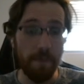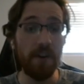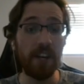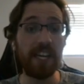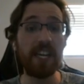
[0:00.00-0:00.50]

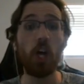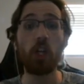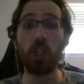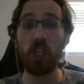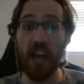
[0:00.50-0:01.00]
Fucking
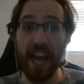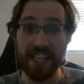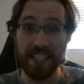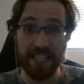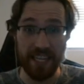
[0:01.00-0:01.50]

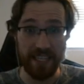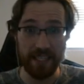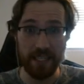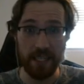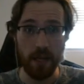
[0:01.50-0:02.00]

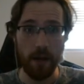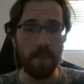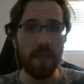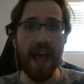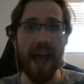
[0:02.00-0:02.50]
lances.
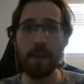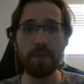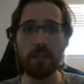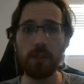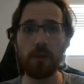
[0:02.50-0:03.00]

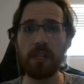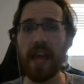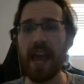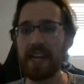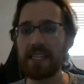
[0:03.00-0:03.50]
Absolutely
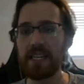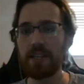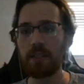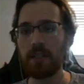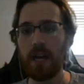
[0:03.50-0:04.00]
A
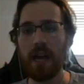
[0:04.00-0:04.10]
tier.